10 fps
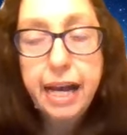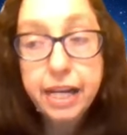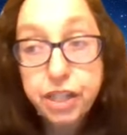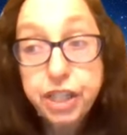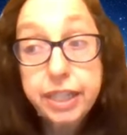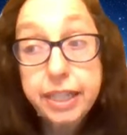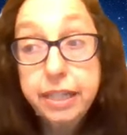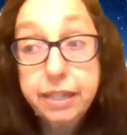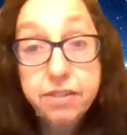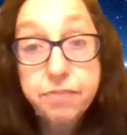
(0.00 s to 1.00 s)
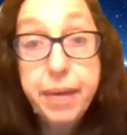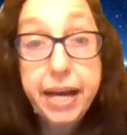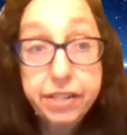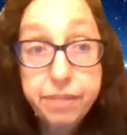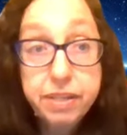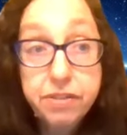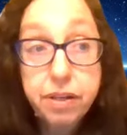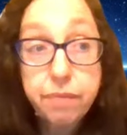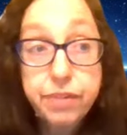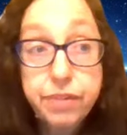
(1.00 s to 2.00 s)
actually it is bad to be
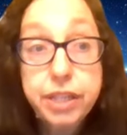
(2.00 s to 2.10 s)
selfish,